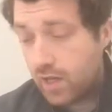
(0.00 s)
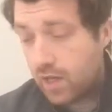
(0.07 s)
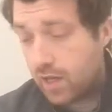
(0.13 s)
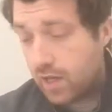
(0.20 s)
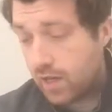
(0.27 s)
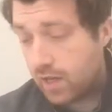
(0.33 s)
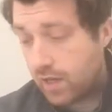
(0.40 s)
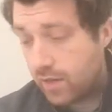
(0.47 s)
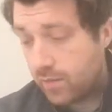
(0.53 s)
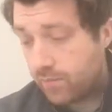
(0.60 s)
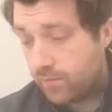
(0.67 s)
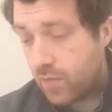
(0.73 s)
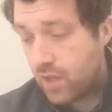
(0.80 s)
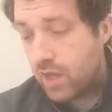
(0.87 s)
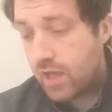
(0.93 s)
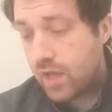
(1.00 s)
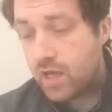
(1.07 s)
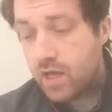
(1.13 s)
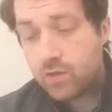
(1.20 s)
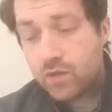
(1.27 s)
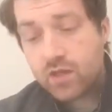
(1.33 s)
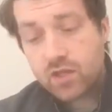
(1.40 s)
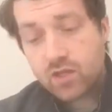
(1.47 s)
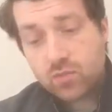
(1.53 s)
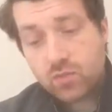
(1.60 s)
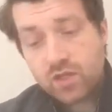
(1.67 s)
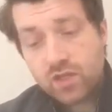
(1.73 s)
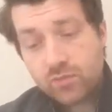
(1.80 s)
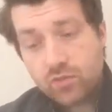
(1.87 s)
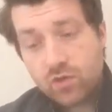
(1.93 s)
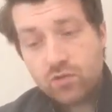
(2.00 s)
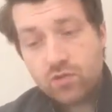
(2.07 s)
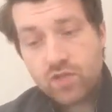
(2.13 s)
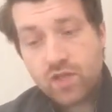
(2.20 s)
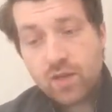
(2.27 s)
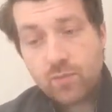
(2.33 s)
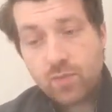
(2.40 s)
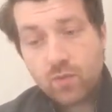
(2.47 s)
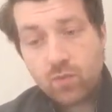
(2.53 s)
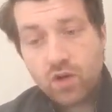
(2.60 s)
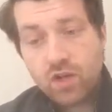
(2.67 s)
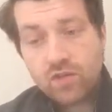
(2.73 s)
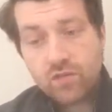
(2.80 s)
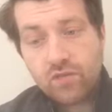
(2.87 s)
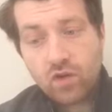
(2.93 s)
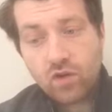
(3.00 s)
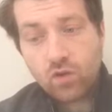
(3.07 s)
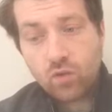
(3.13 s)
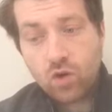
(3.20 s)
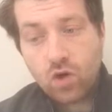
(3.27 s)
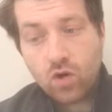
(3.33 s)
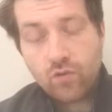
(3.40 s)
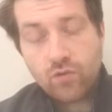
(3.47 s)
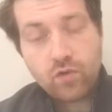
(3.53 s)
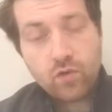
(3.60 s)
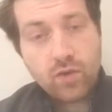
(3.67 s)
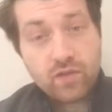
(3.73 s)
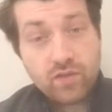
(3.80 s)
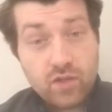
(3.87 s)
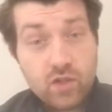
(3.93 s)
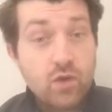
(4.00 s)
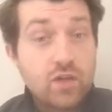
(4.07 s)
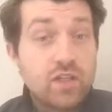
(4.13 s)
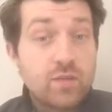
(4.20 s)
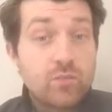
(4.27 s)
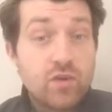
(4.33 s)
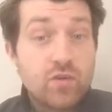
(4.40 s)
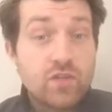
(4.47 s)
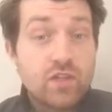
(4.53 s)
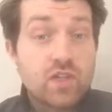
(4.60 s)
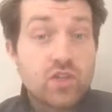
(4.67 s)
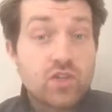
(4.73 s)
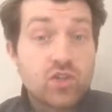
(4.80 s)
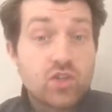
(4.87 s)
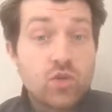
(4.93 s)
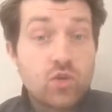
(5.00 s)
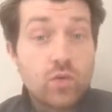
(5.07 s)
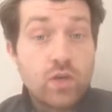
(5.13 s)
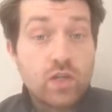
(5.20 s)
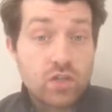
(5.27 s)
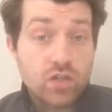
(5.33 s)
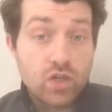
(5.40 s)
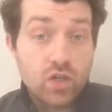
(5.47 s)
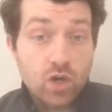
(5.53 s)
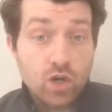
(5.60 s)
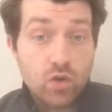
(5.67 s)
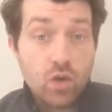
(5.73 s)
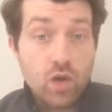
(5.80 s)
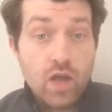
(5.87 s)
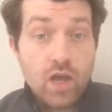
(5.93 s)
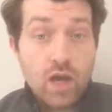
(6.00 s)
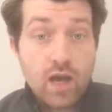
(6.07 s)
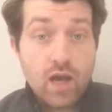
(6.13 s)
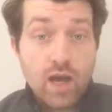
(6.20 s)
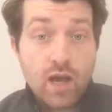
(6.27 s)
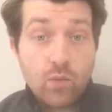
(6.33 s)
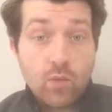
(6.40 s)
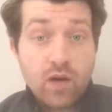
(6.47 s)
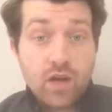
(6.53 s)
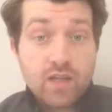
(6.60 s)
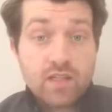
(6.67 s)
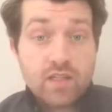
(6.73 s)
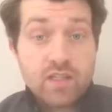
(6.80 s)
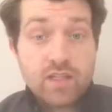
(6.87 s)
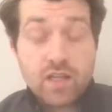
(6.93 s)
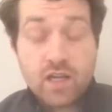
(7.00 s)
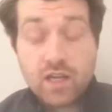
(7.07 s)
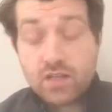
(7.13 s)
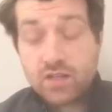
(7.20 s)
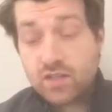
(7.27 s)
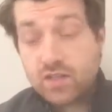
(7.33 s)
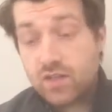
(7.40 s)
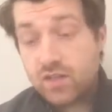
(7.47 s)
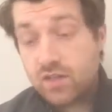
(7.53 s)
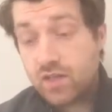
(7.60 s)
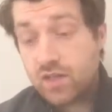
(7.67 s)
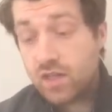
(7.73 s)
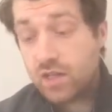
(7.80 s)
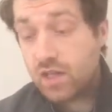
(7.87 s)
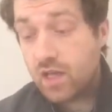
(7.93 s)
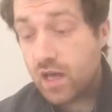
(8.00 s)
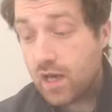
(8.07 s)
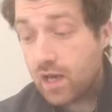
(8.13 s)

Um, Anyway, this week's pro tip, I wanted to follow on from my video I did previously just 2 weeks ago, where I discussed the